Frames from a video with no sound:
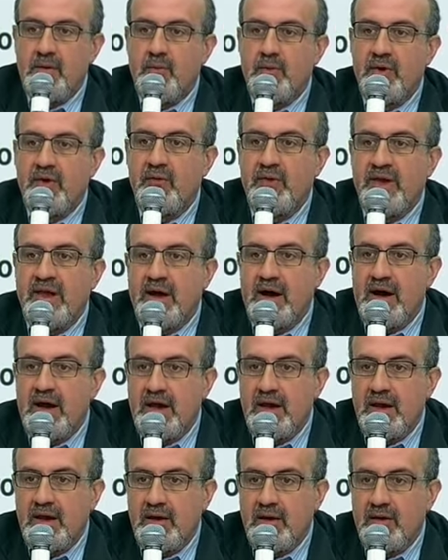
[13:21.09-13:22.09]
We're
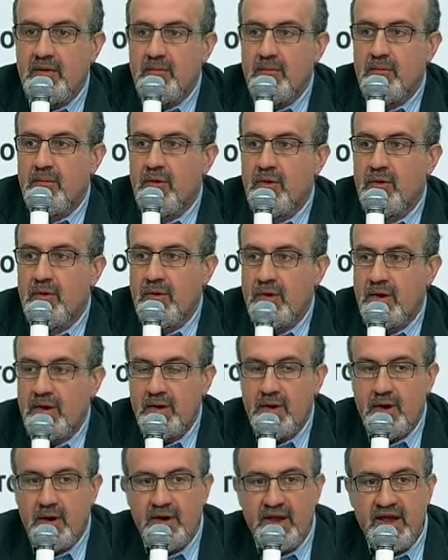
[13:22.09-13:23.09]
relying
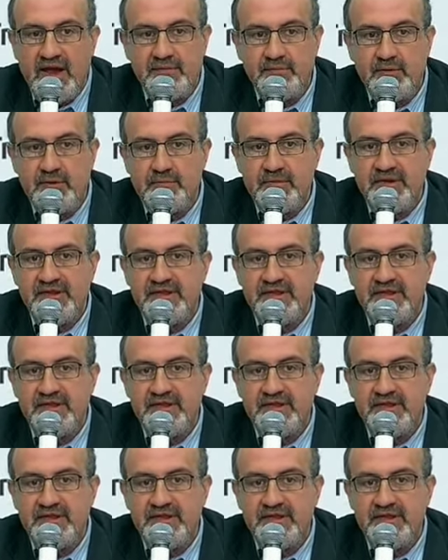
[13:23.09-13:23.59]
more on expert